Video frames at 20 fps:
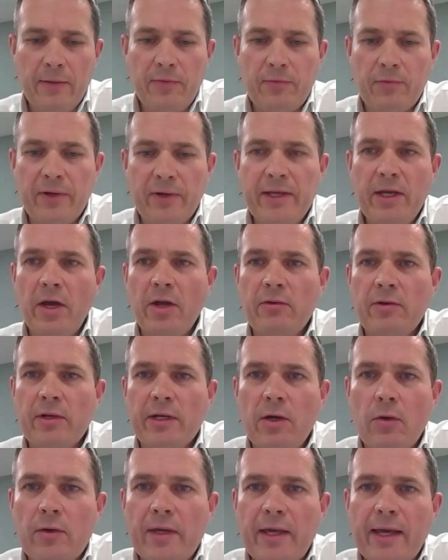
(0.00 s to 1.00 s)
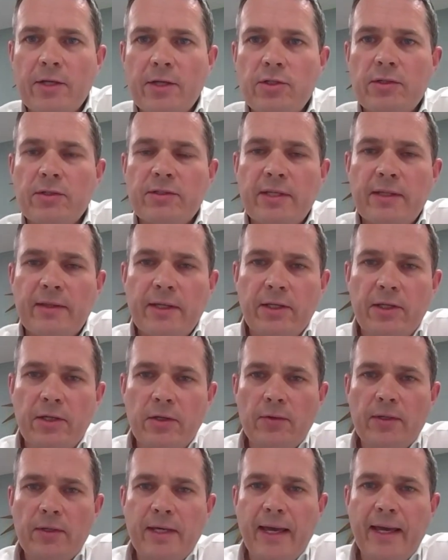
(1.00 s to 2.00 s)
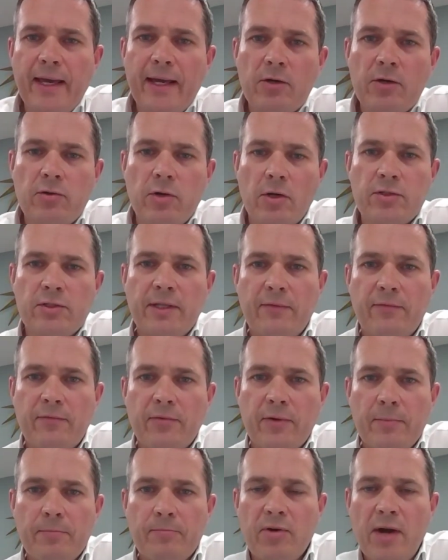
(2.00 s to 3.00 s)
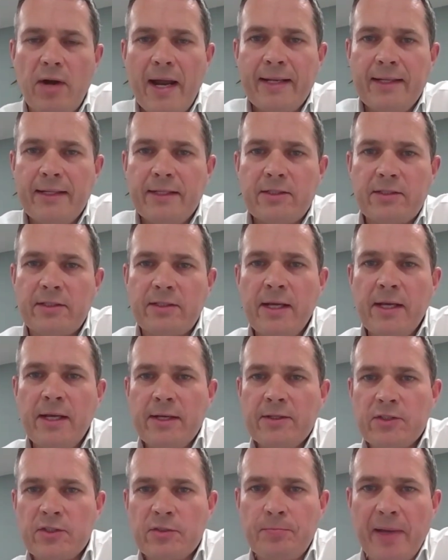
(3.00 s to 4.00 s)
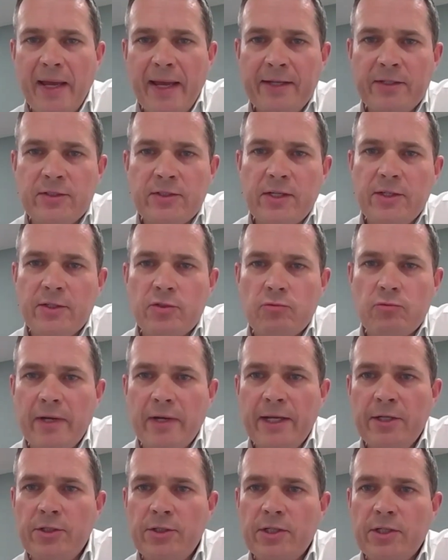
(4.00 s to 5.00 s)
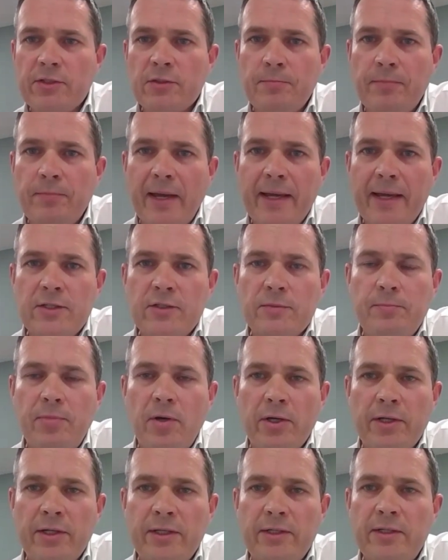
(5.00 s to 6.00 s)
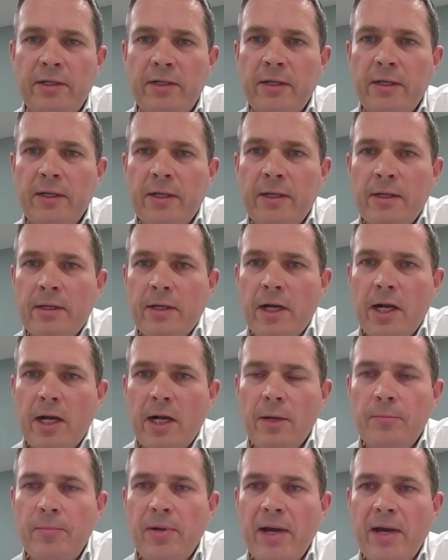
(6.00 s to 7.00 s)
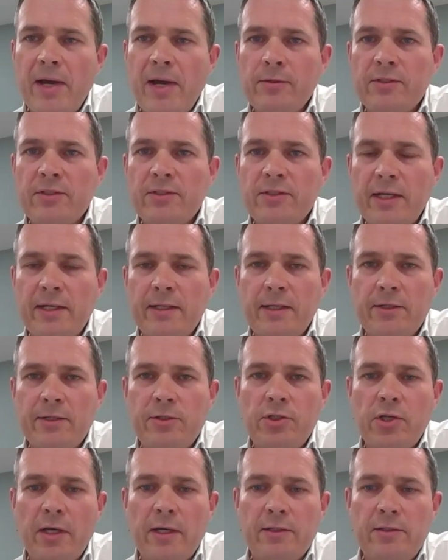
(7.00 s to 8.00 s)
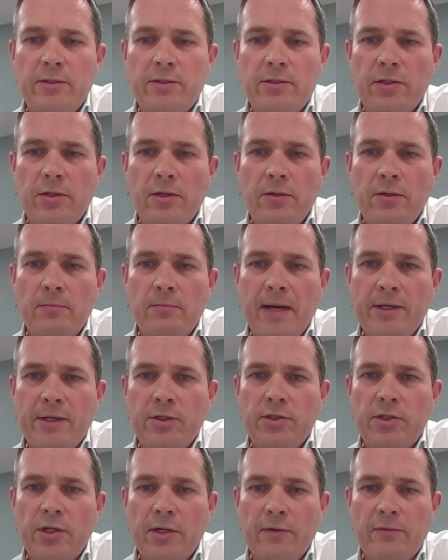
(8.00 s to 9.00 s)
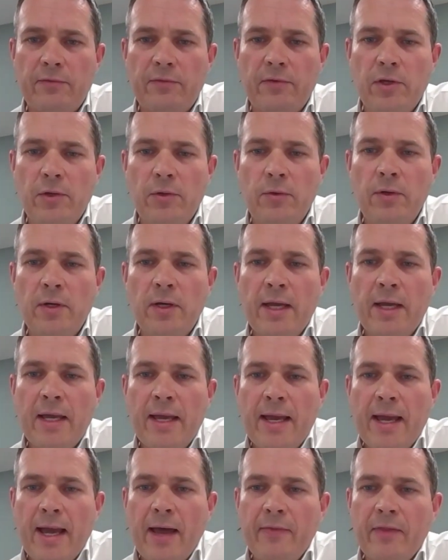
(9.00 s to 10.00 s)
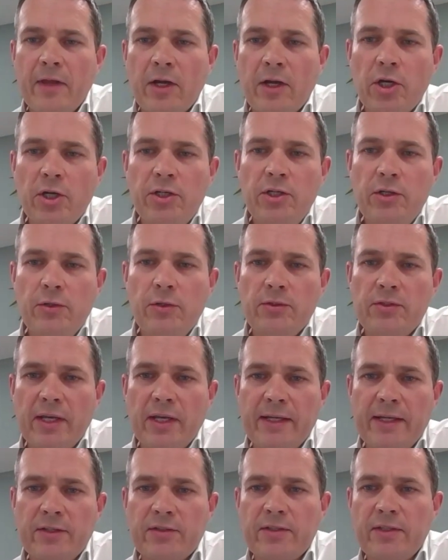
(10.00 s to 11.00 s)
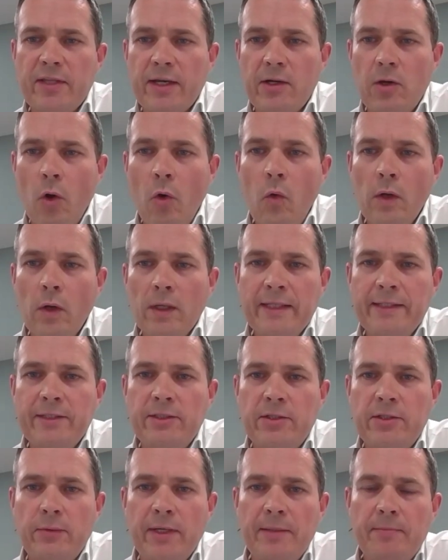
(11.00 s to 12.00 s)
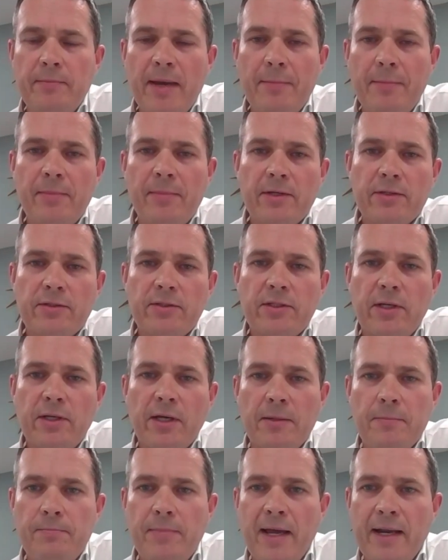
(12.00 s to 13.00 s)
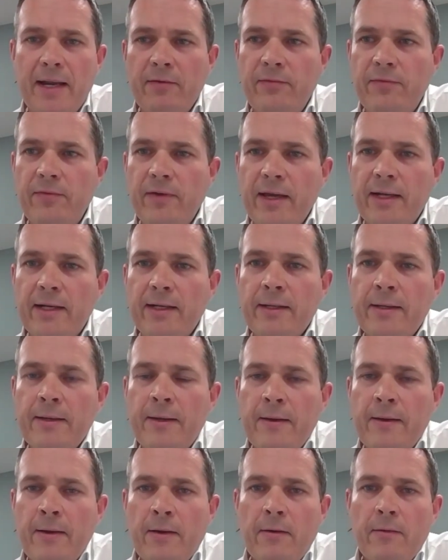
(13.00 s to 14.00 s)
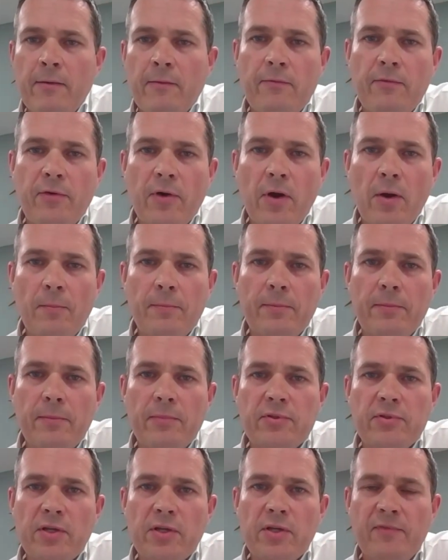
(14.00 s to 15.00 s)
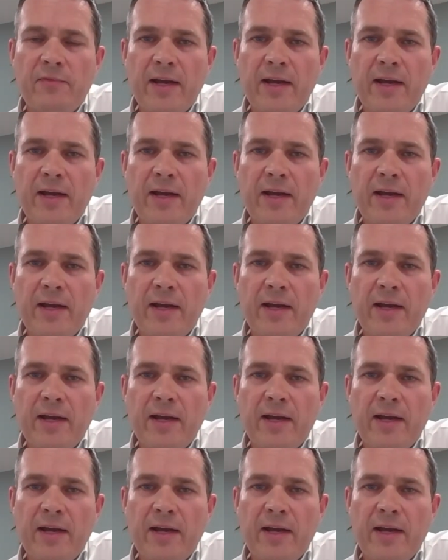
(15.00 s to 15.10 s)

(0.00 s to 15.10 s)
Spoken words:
300 locations in the UK across different brands, Spaces, Regus, Spacepoint, Clubhouse, Signature, to mention a few. And the good news is that all E2E members can benefit from some